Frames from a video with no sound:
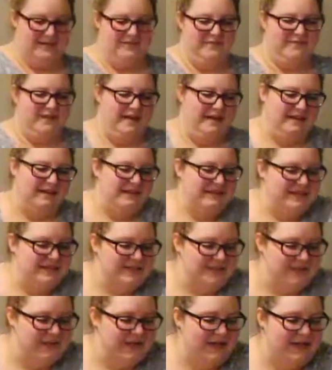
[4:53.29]
if that
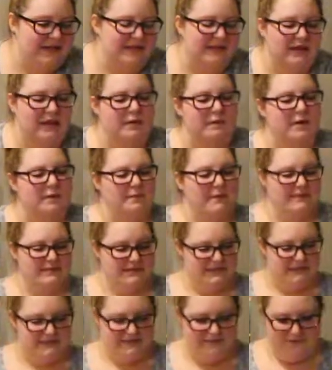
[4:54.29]
tells you anything about my
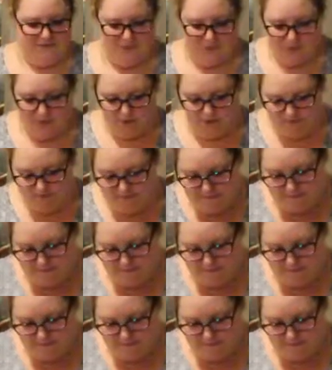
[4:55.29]
sense of humor.